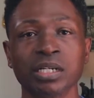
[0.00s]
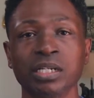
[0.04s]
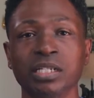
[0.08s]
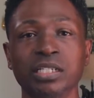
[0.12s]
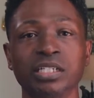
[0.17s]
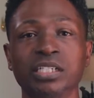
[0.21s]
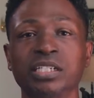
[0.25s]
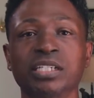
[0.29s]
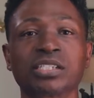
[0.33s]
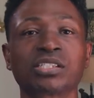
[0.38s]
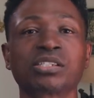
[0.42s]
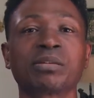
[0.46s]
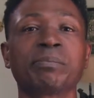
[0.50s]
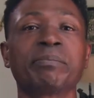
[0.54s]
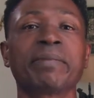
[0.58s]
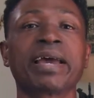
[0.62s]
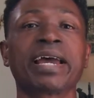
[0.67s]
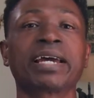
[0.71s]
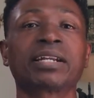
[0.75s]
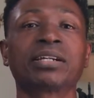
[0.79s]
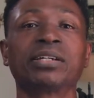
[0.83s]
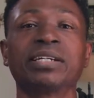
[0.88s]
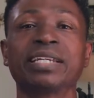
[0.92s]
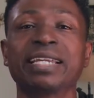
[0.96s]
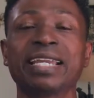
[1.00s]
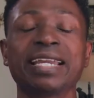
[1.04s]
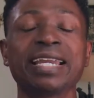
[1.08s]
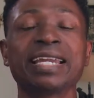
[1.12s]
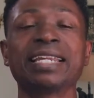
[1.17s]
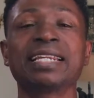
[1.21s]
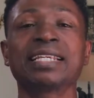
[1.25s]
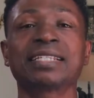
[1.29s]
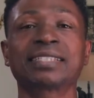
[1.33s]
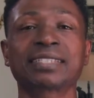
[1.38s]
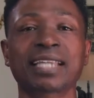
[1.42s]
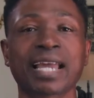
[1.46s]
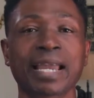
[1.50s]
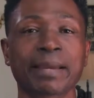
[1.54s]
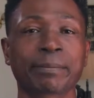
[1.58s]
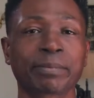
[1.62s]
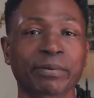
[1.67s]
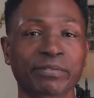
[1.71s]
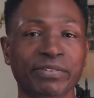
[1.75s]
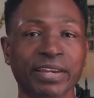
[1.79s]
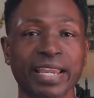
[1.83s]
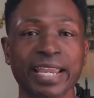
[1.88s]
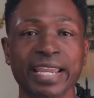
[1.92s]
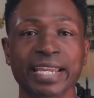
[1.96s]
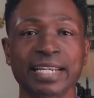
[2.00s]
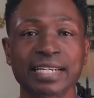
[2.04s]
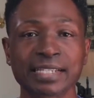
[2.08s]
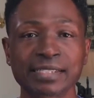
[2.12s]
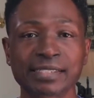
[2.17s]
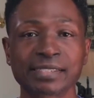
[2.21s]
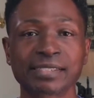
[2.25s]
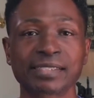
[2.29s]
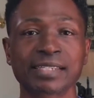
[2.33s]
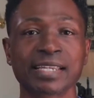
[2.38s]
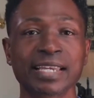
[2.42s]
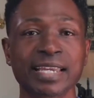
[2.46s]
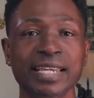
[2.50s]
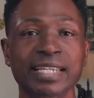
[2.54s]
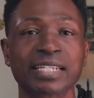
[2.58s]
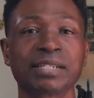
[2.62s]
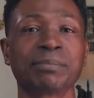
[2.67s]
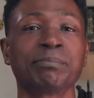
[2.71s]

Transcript: it doesn't matter any type of heinous sin,